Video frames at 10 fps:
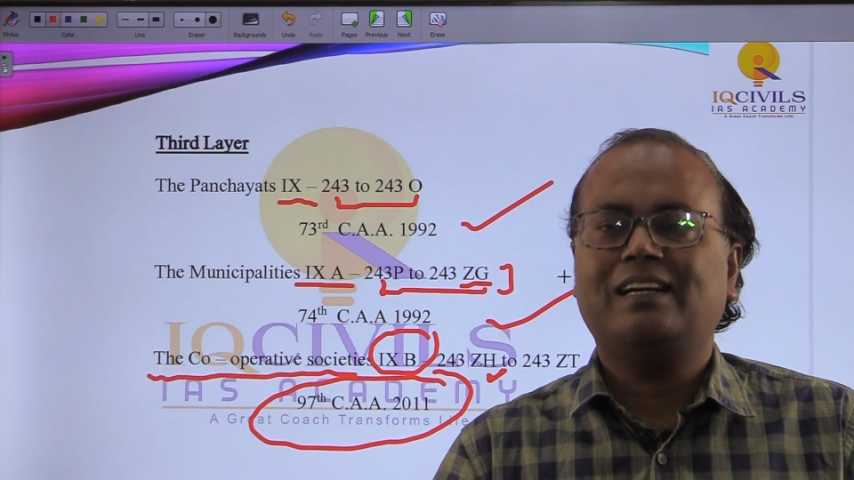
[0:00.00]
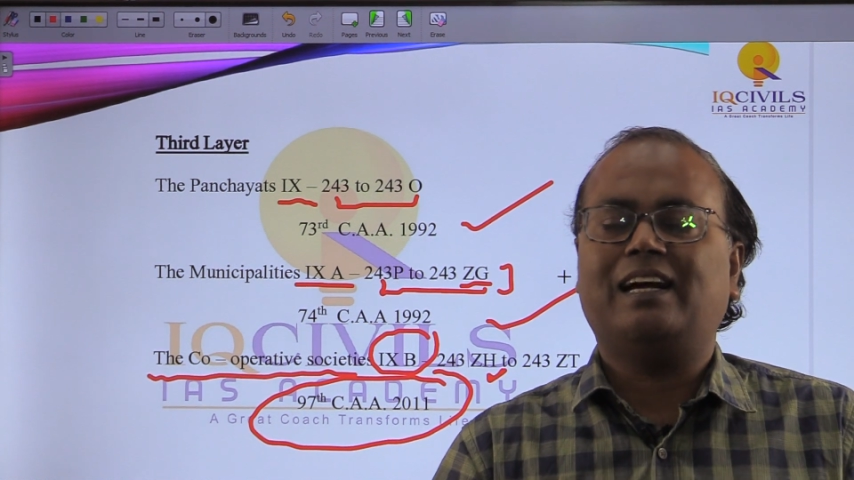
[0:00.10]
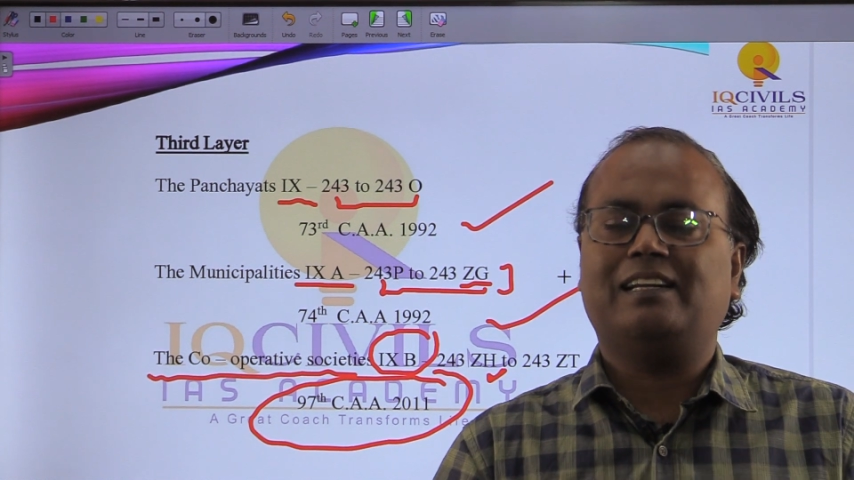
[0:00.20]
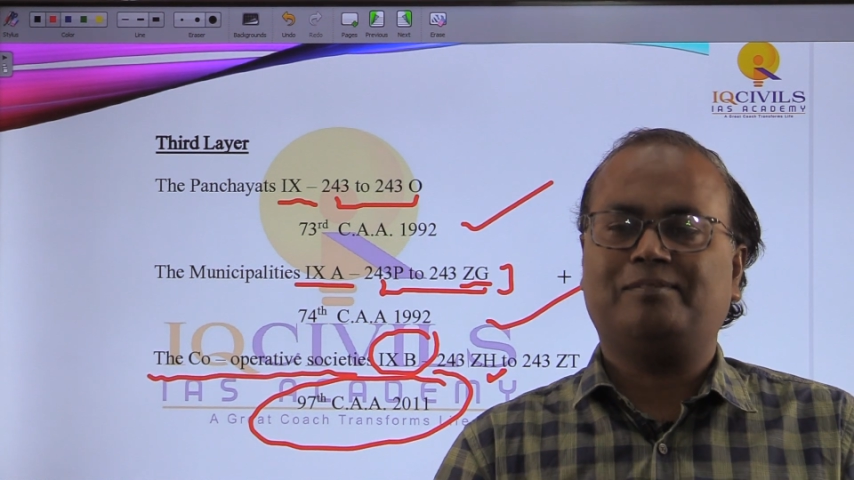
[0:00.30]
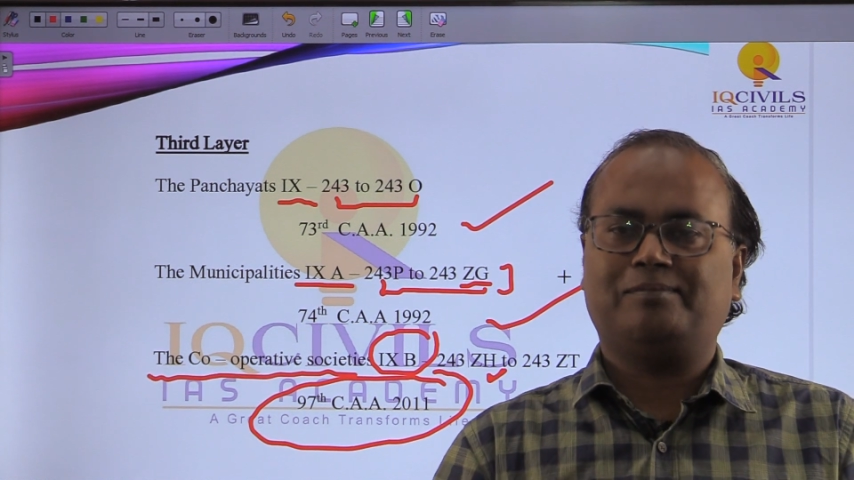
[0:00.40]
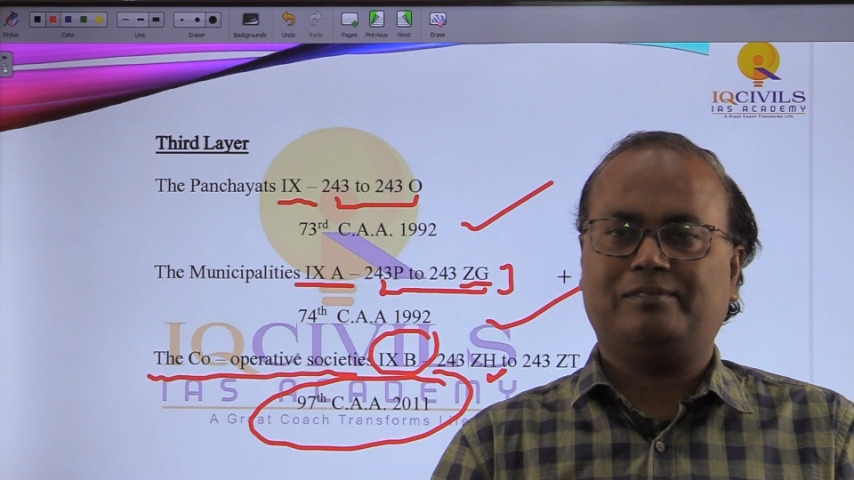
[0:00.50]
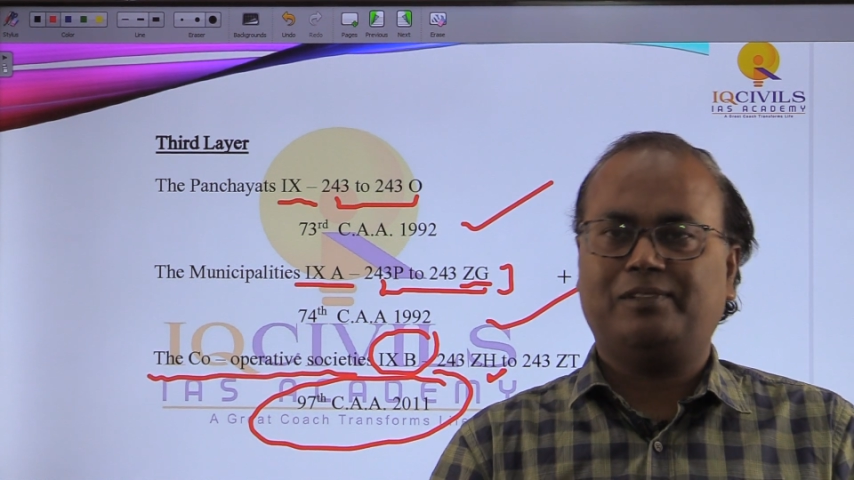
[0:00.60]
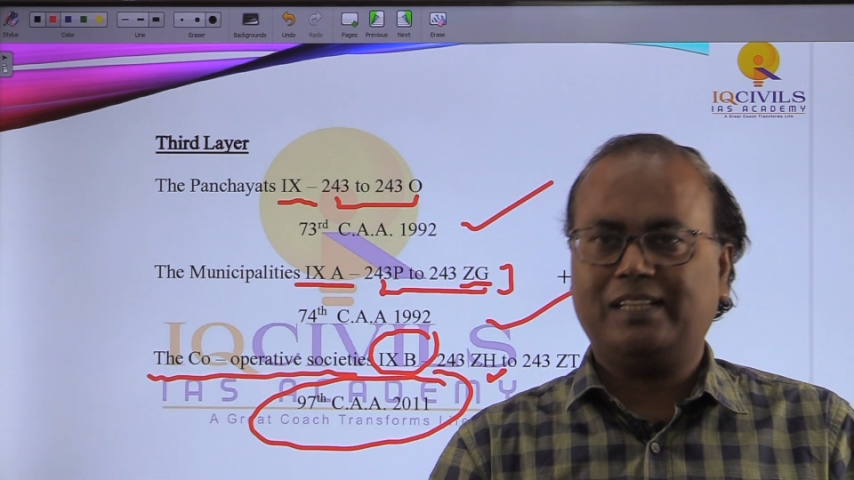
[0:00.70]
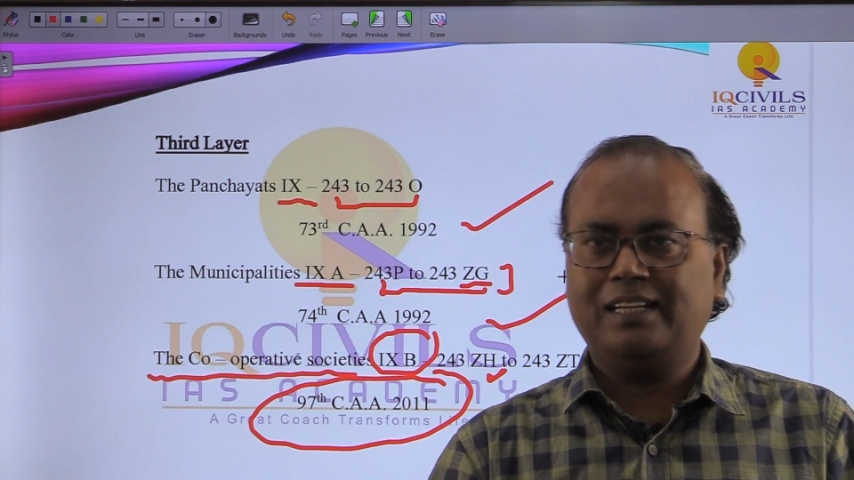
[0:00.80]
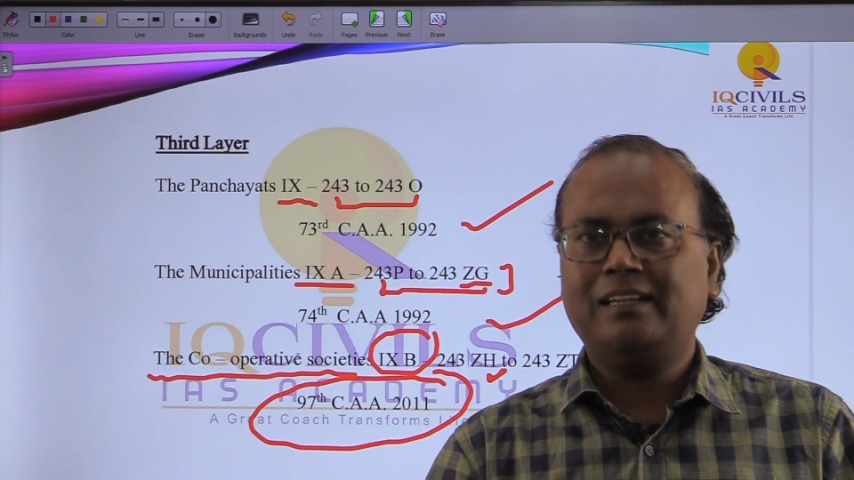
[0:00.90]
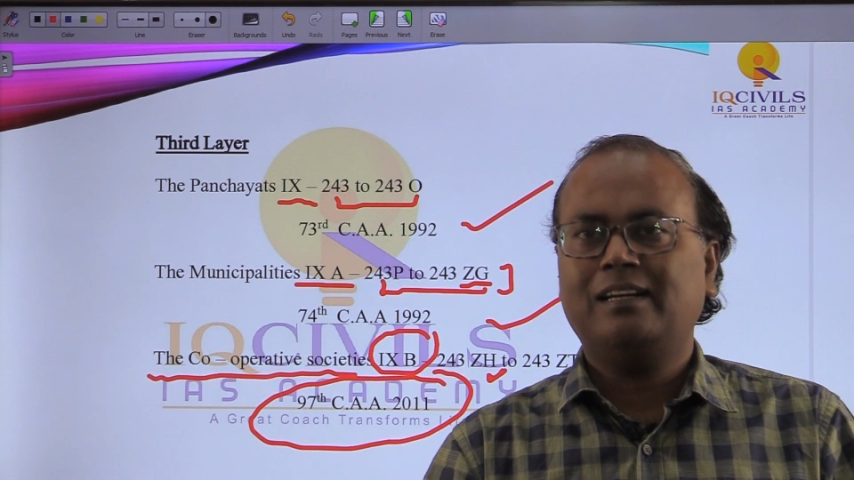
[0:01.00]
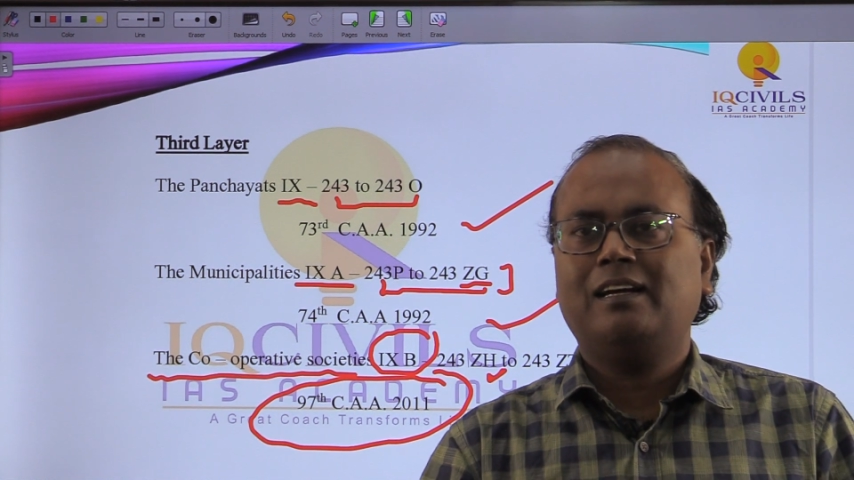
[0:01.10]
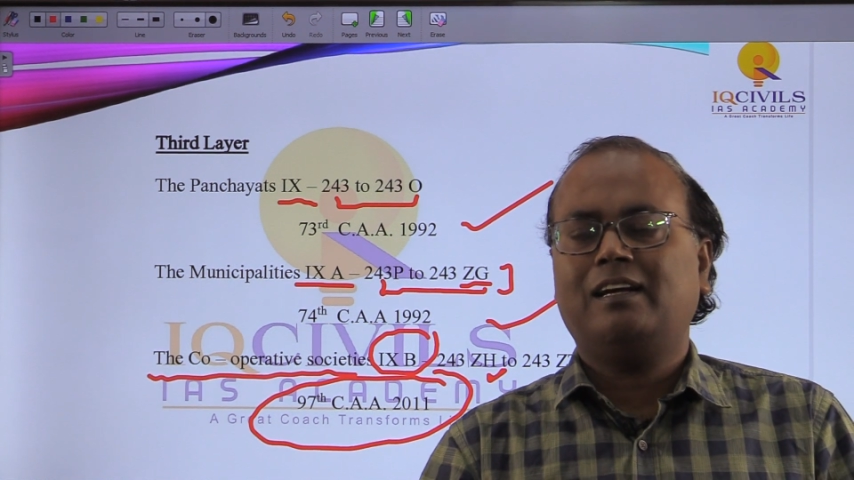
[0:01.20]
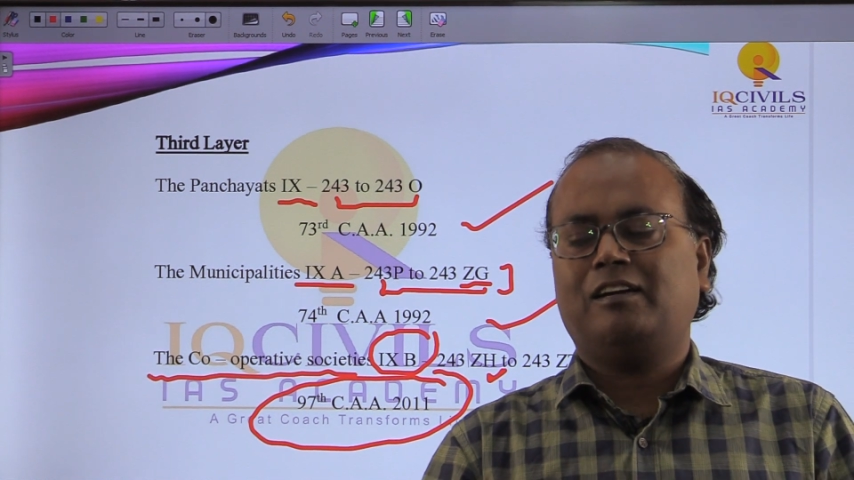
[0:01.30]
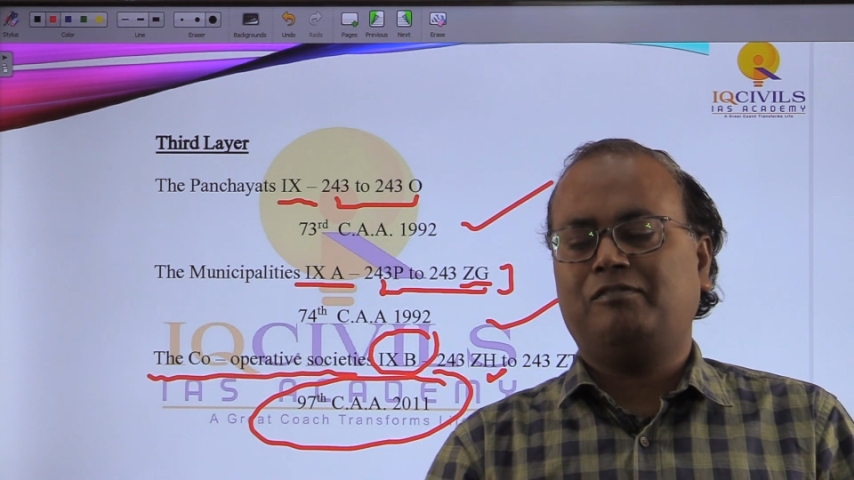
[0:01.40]
And okay,
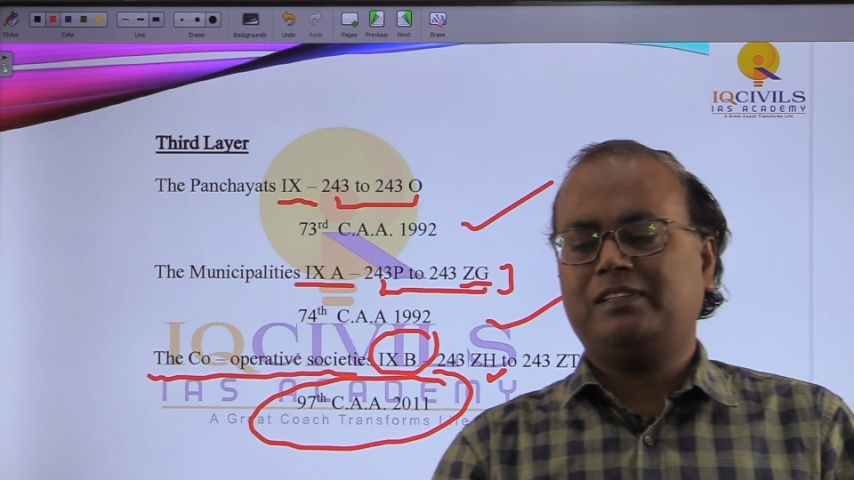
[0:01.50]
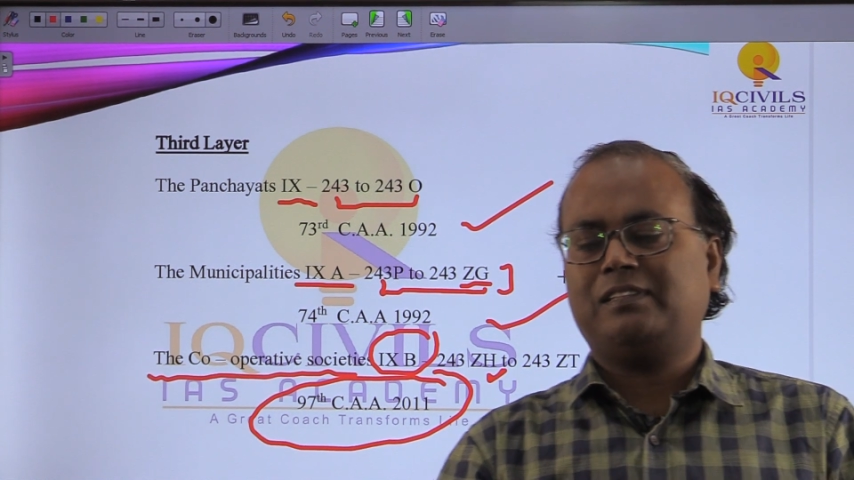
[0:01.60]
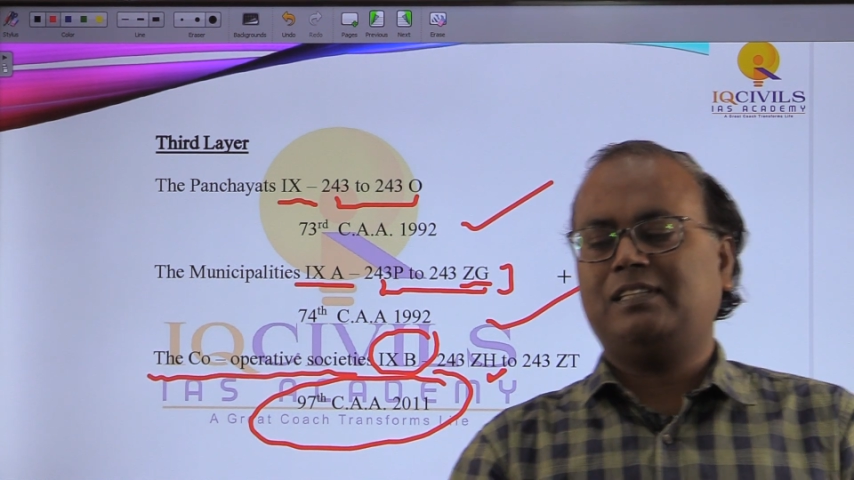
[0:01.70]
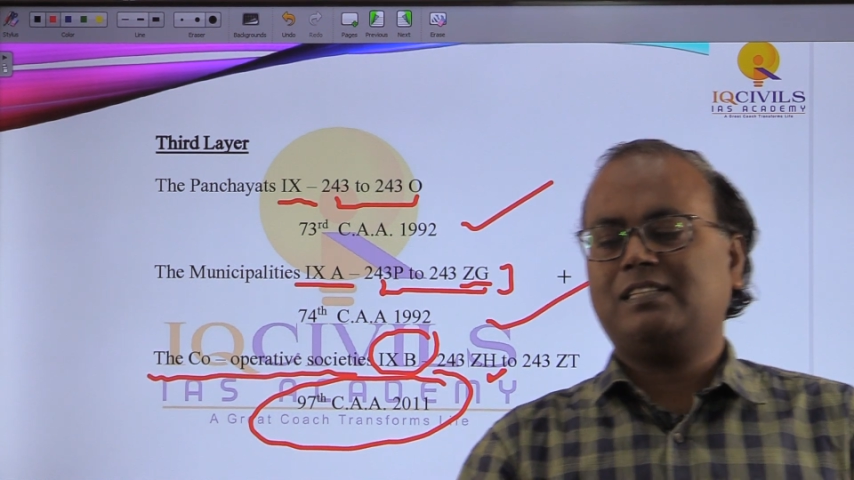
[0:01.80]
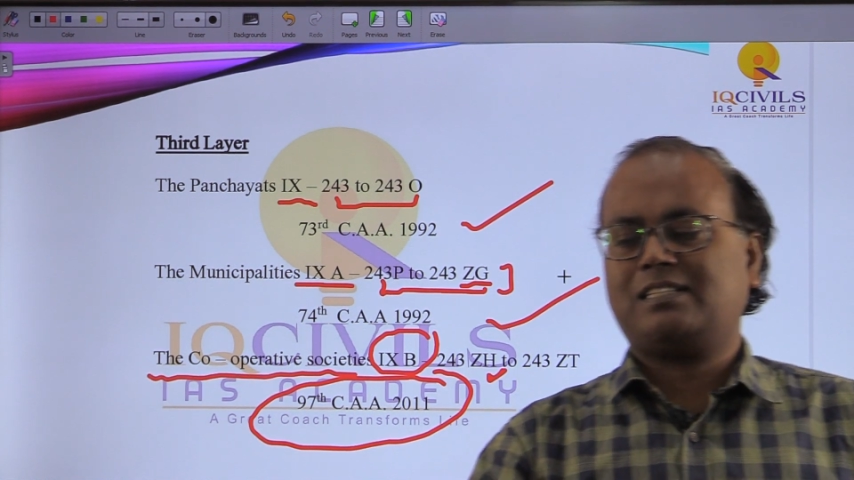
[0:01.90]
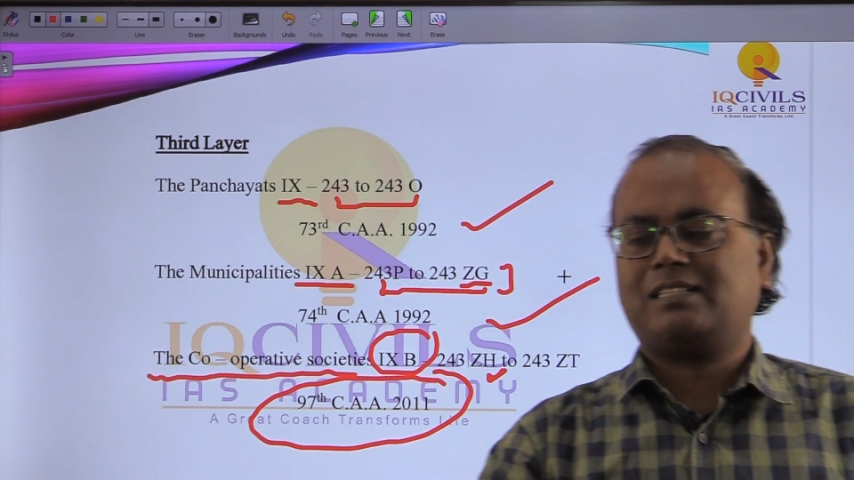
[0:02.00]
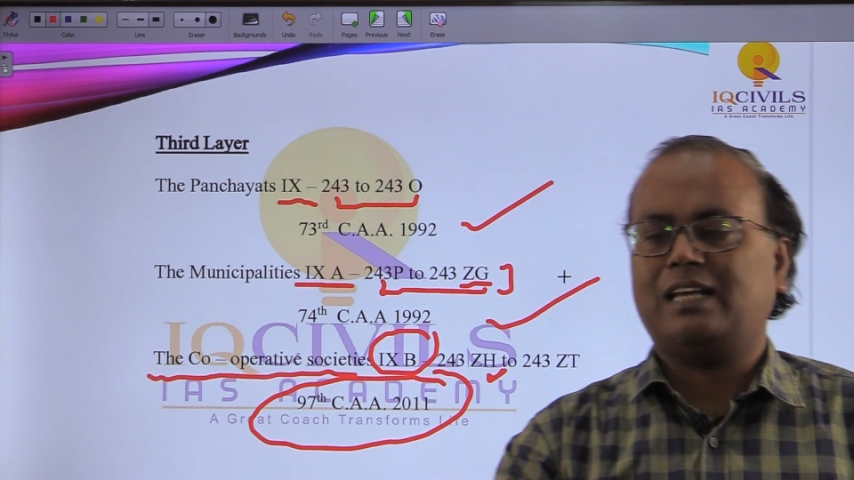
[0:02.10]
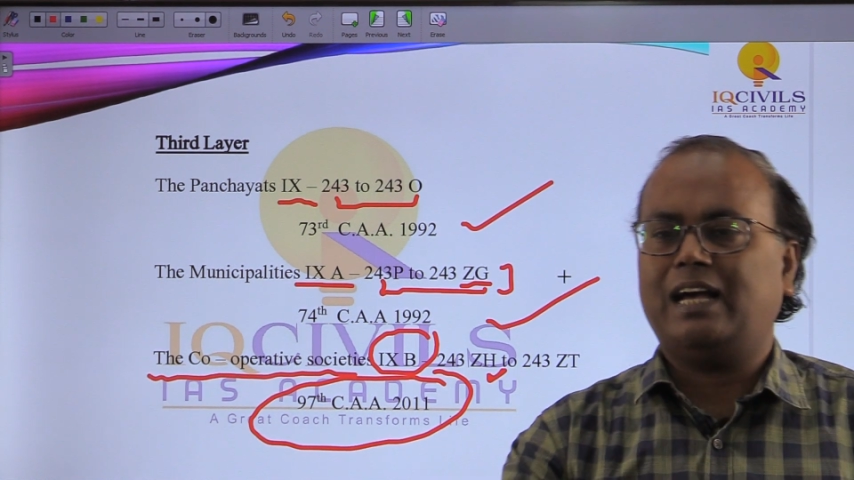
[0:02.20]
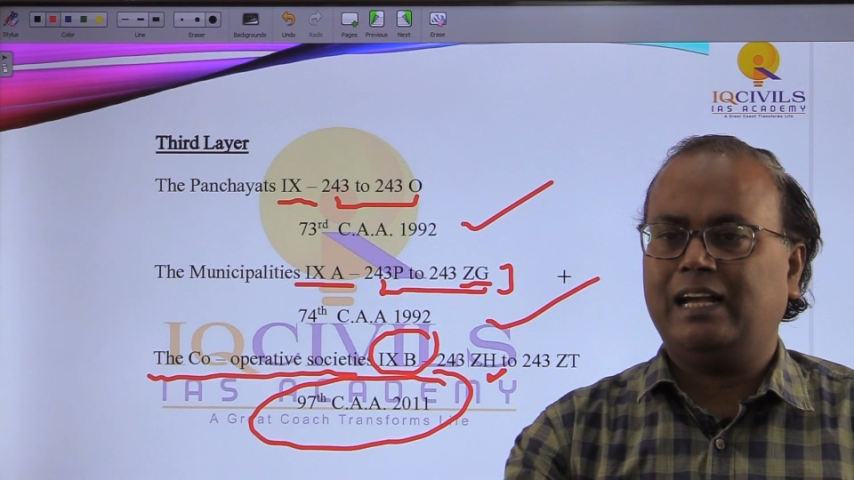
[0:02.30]
with this